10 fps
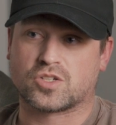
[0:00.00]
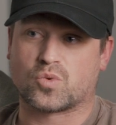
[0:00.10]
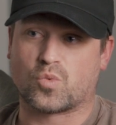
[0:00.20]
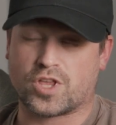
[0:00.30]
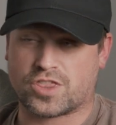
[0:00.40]

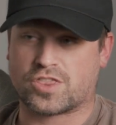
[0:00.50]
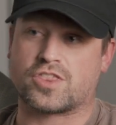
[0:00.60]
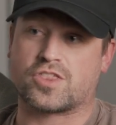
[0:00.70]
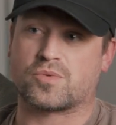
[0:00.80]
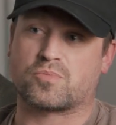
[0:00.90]

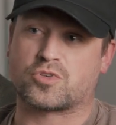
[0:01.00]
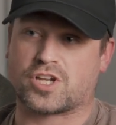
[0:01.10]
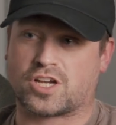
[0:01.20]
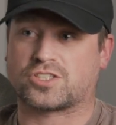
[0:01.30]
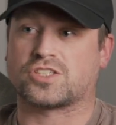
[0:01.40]
with the
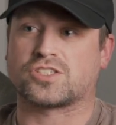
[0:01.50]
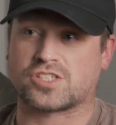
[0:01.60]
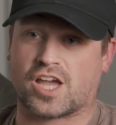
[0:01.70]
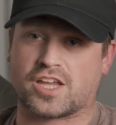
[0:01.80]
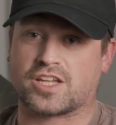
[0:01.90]
production
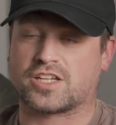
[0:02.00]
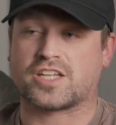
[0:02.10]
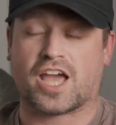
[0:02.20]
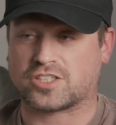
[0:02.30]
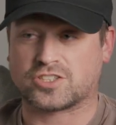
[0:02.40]
side
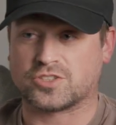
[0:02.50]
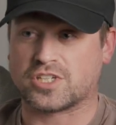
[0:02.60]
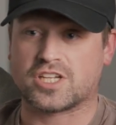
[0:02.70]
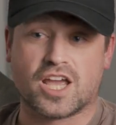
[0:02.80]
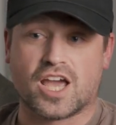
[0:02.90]
attached to
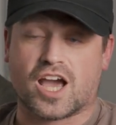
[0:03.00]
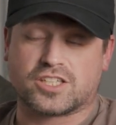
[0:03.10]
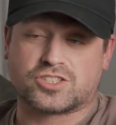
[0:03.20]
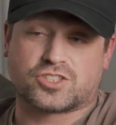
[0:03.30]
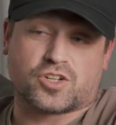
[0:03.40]
it.
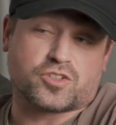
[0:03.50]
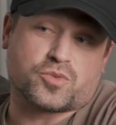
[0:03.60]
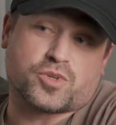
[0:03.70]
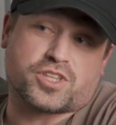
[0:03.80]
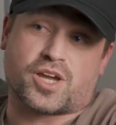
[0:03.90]
I just don't
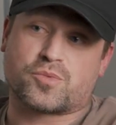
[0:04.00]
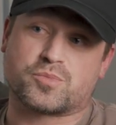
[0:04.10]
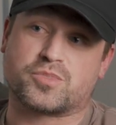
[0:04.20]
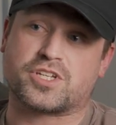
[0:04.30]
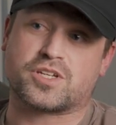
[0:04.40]
know what that
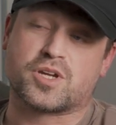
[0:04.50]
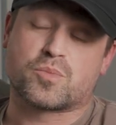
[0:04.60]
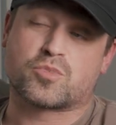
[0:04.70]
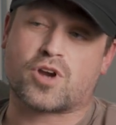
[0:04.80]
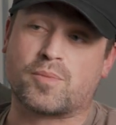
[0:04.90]
would be.
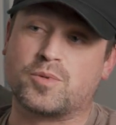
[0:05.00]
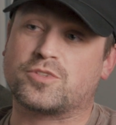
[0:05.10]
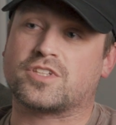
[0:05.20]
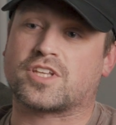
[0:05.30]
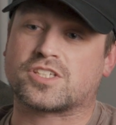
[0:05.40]

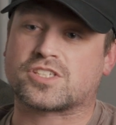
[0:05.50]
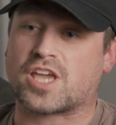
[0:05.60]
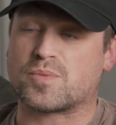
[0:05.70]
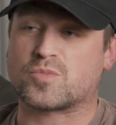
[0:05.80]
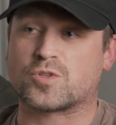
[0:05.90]
Probably like
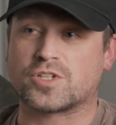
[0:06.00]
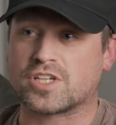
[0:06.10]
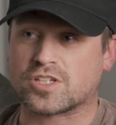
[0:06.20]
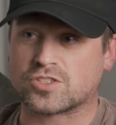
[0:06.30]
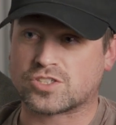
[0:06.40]

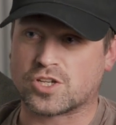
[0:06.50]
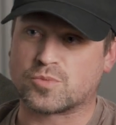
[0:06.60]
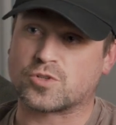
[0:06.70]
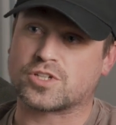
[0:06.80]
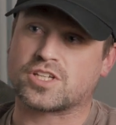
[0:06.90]
skateboarding or
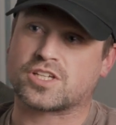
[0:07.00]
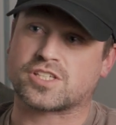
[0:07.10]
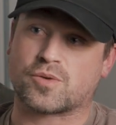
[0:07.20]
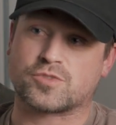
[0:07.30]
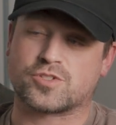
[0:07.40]
snowboarding,
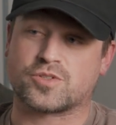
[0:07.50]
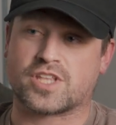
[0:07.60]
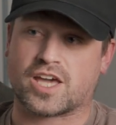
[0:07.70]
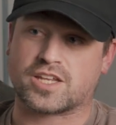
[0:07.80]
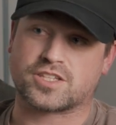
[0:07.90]
because I was doing
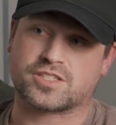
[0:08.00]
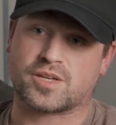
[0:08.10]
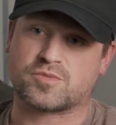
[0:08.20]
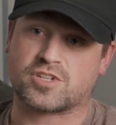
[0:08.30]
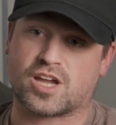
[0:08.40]
that at the
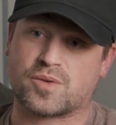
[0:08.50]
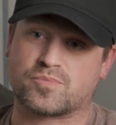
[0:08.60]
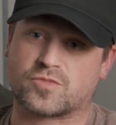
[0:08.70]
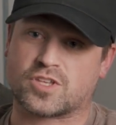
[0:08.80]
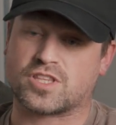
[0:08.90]
same
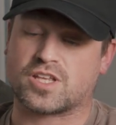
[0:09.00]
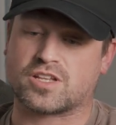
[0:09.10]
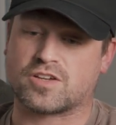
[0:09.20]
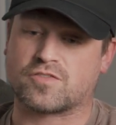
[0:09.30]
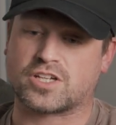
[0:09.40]
time, and
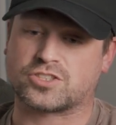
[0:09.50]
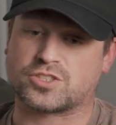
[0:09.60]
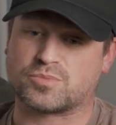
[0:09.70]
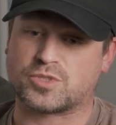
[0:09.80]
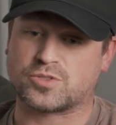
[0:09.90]
then
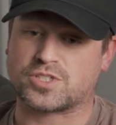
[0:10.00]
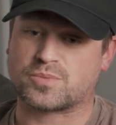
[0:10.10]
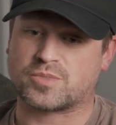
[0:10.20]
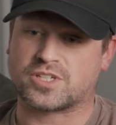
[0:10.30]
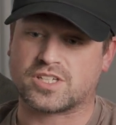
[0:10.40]
eventually
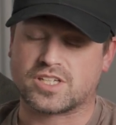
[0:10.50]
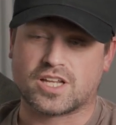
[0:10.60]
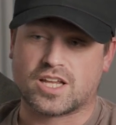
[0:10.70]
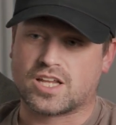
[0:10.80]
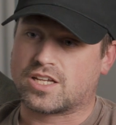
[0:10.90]
music. But
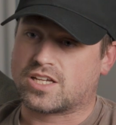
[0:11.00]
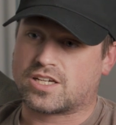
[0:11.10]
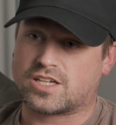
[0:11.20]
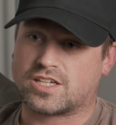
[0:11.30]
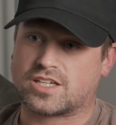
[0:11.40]

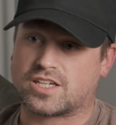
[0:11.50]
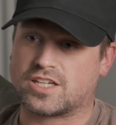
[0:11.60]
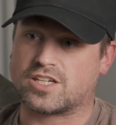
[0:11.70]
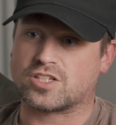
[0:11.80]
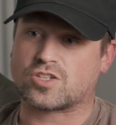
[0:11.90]

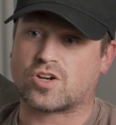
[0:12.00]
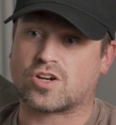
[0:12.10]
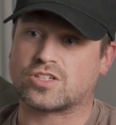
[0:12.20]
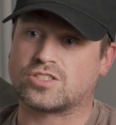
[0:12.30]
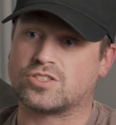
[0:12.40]
it is
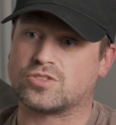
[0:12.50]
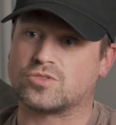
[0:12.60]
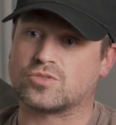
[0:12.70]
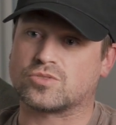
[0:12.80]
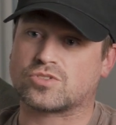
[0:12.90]
hard
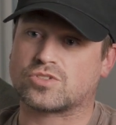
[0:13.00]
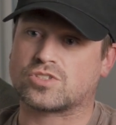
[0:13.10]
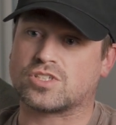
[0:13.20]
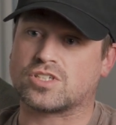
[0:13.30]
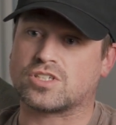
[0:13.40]
to
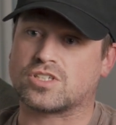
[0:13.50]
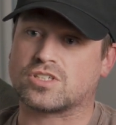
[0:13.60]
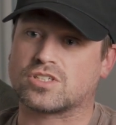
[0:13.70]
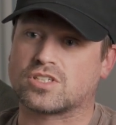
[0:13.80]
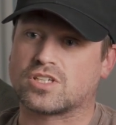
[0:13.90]
see